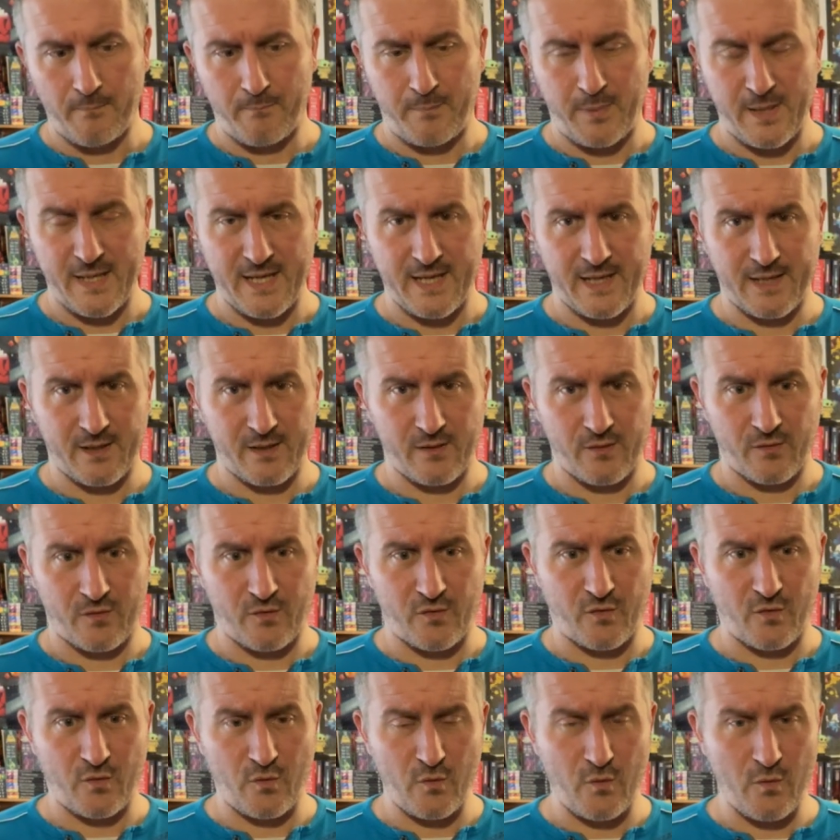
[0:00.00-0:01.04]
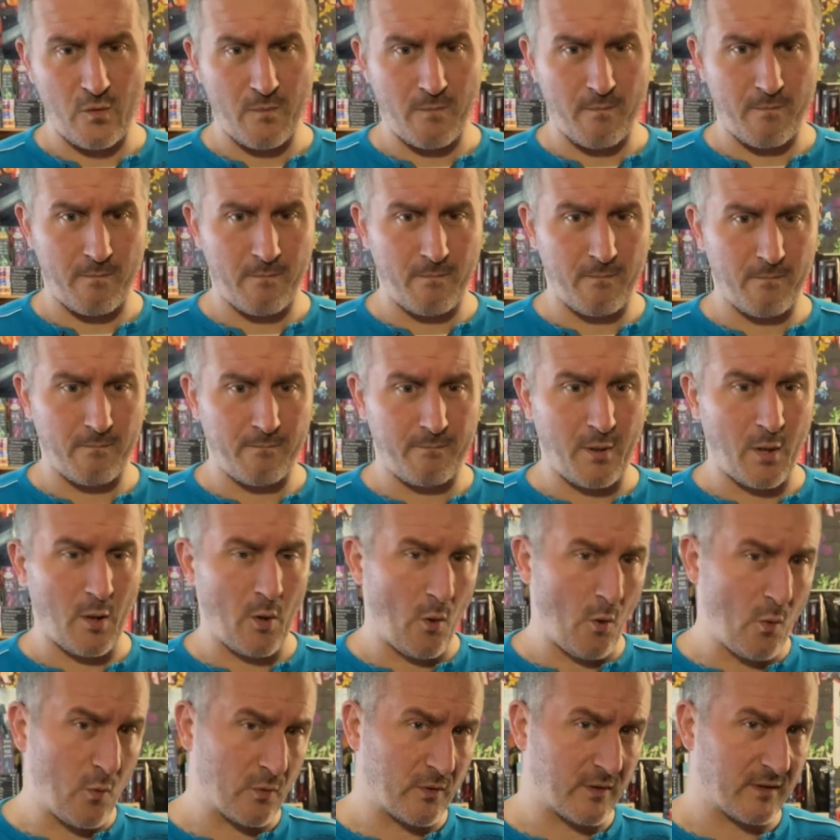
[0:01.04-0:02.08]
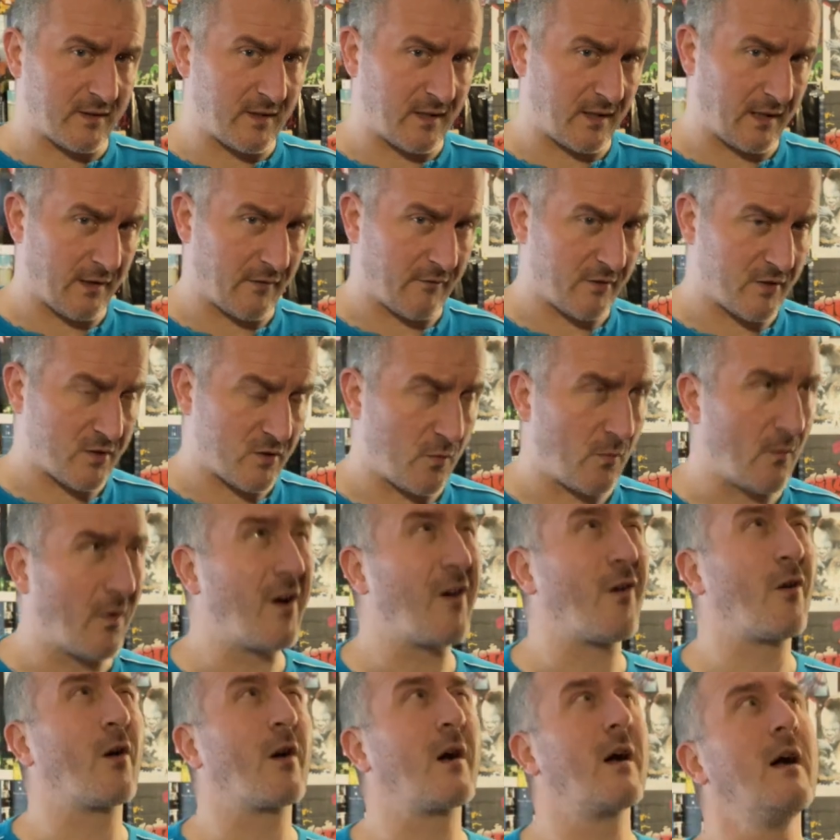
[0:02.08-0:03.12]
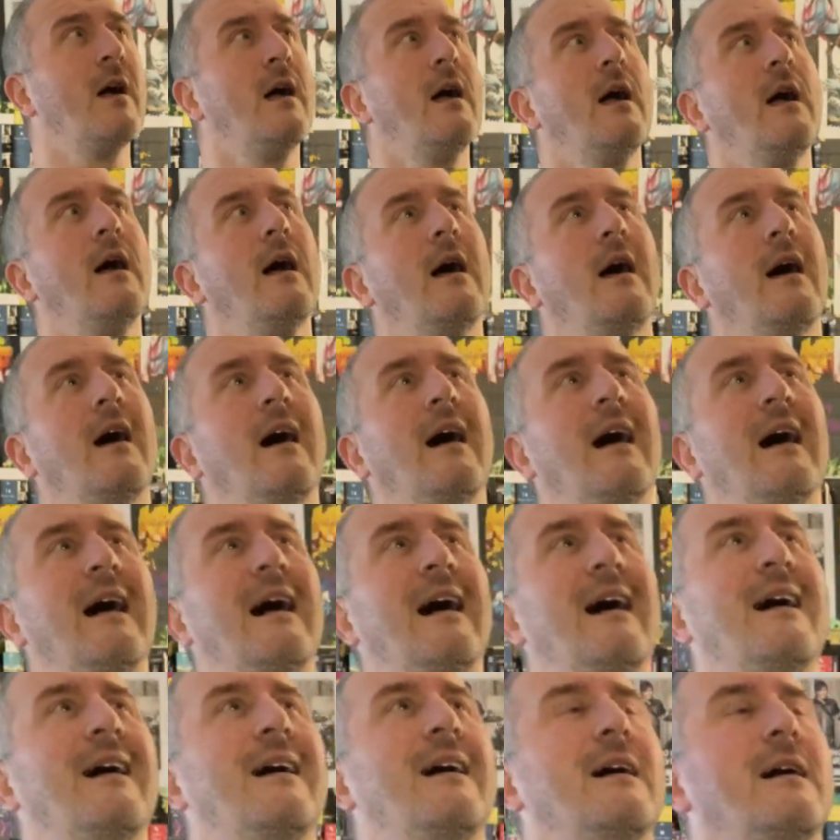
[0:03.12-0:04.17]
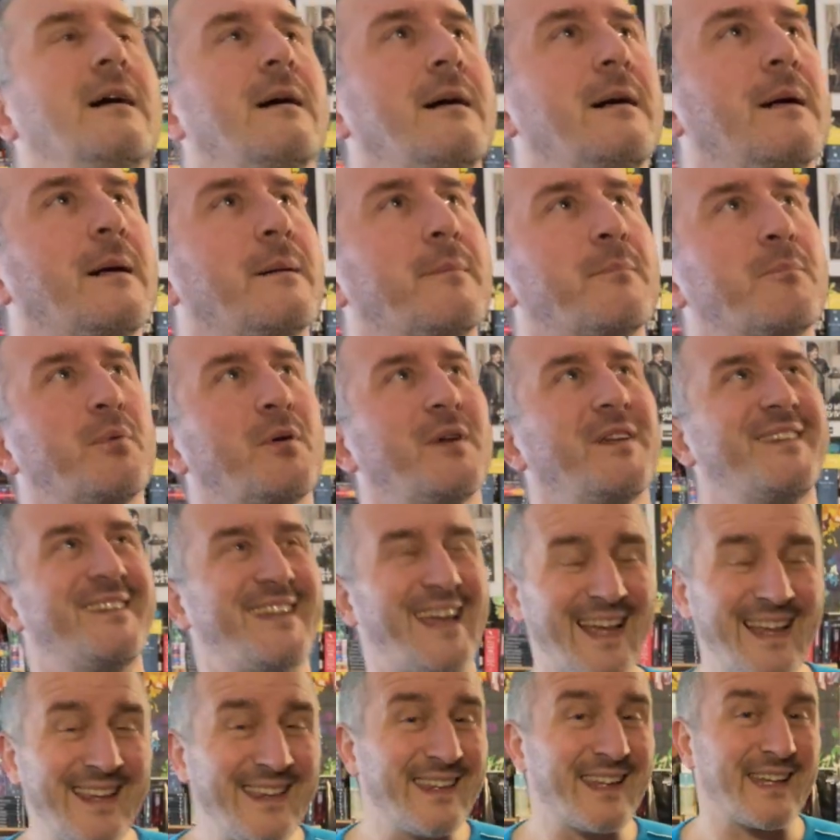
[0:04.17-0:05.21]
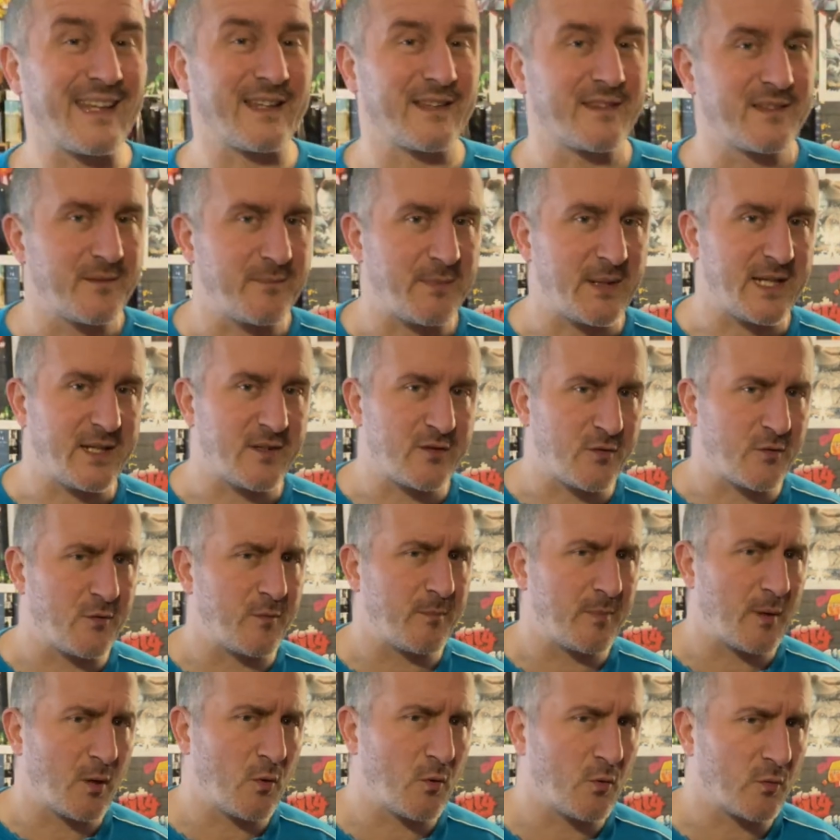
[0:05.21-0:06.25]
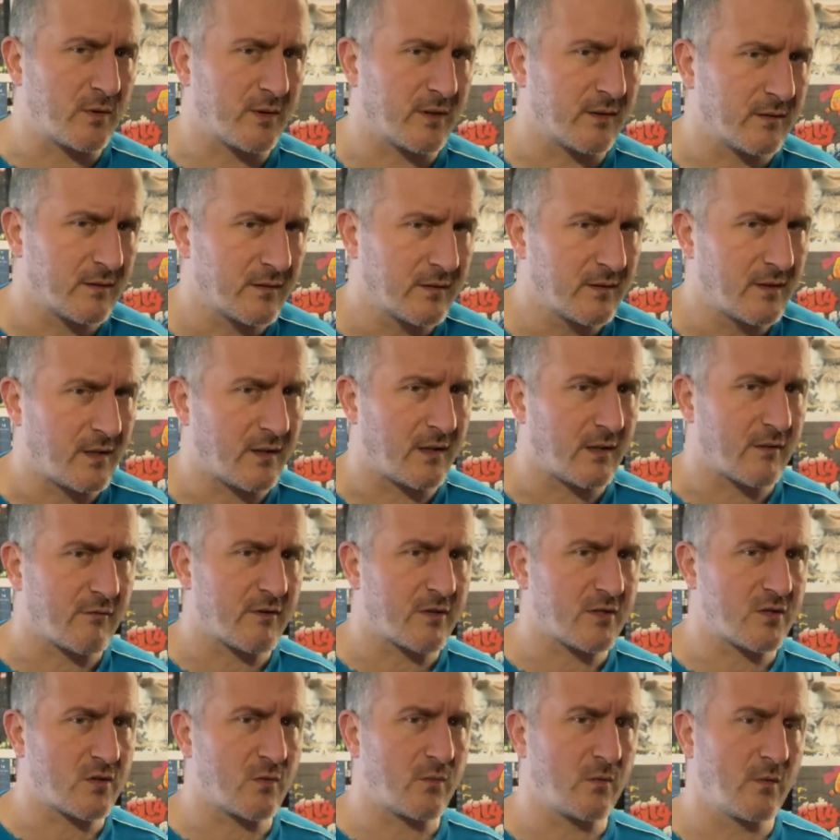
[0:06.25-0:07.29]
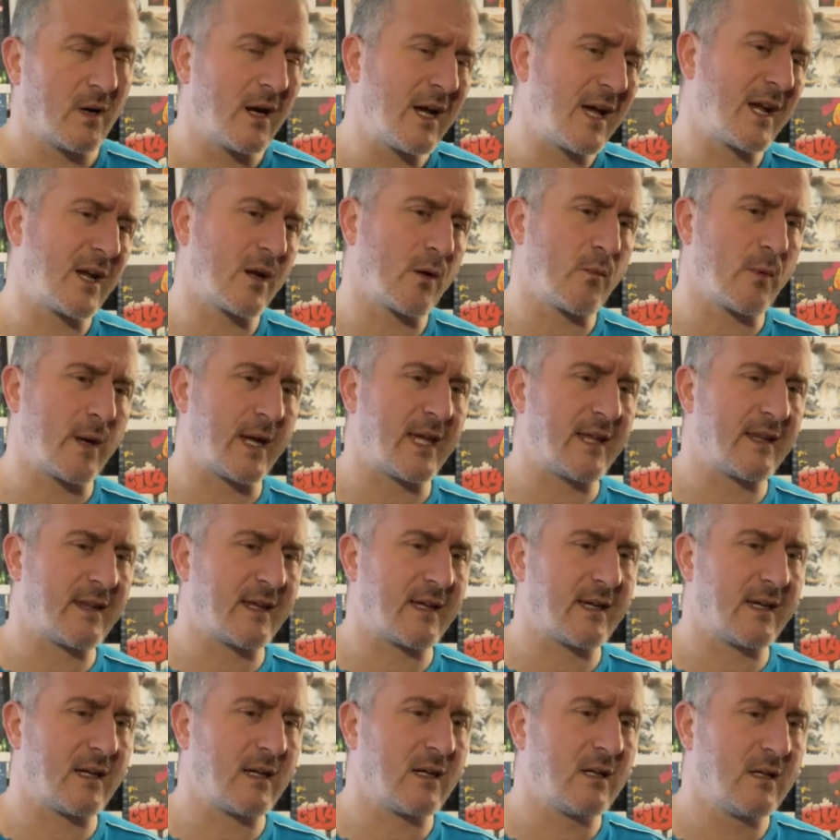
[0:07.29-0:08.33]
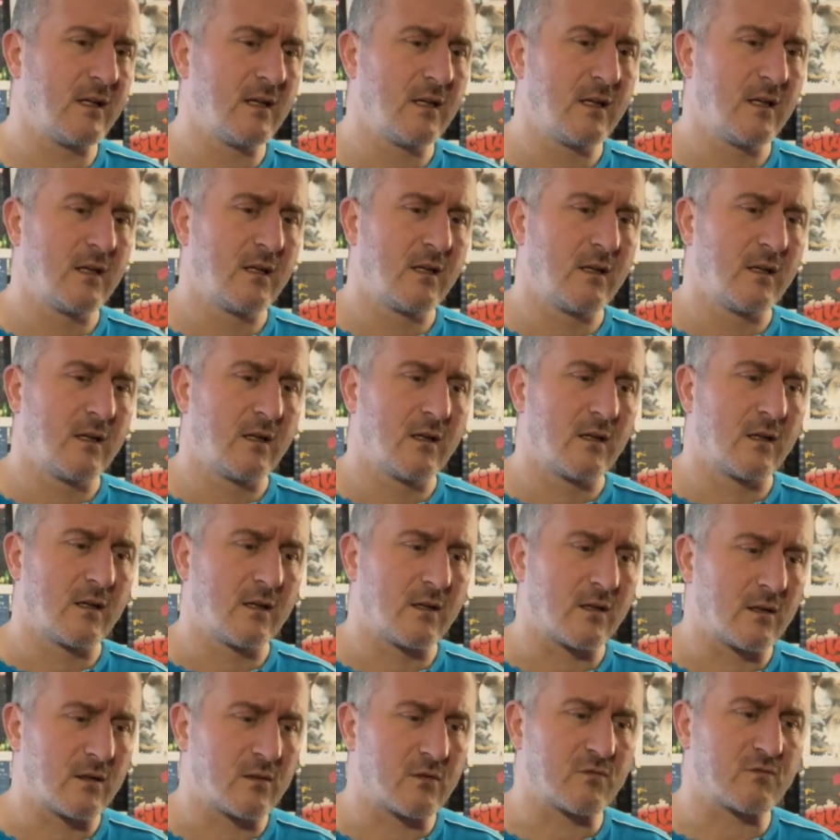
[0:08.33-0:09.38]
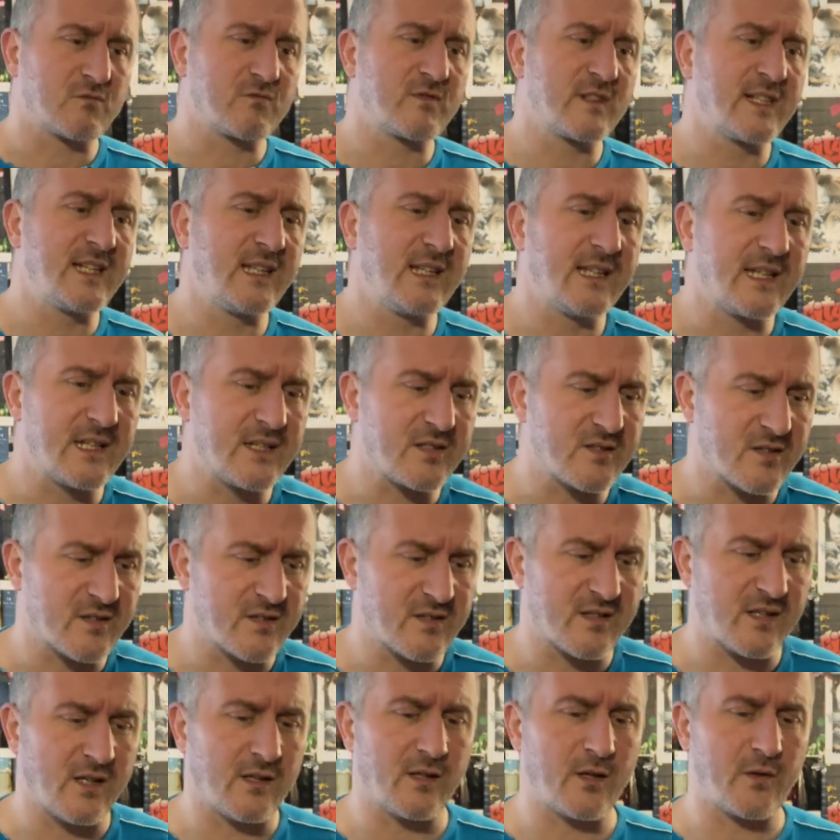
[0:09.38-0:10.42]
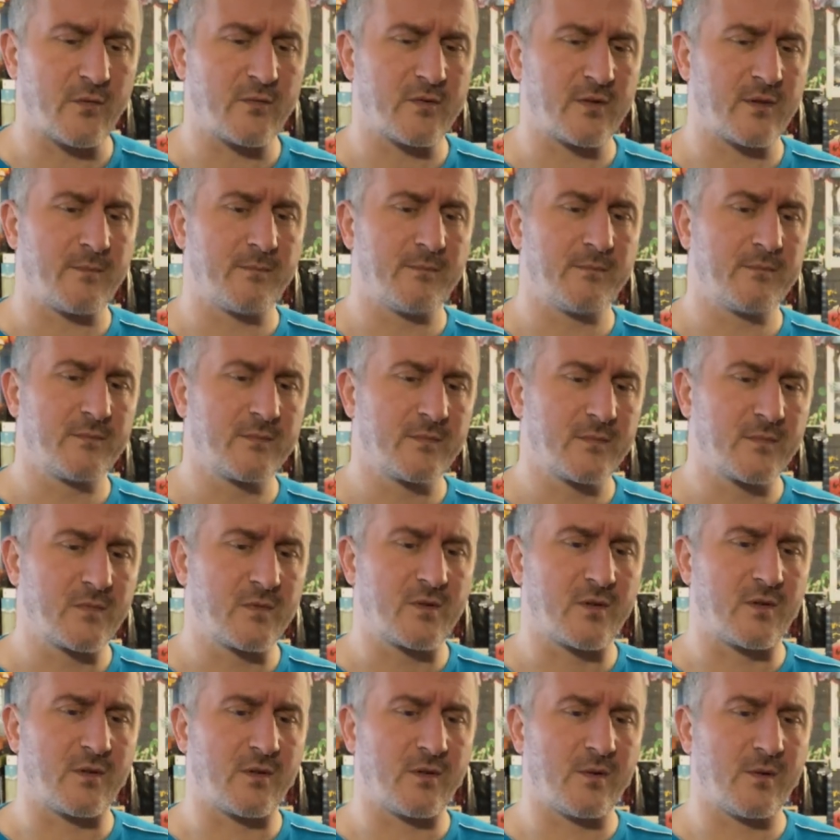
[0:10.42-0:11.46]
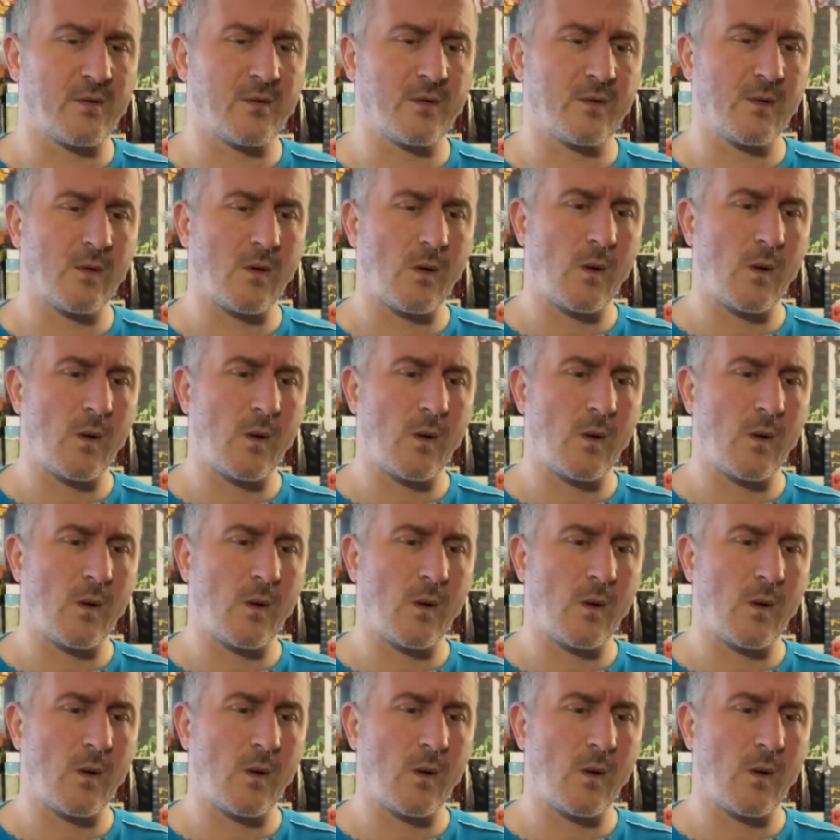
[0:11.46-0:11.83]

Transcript: being too beholden to the original, or pretending to be too beholden to the original in a way that really just allows them to,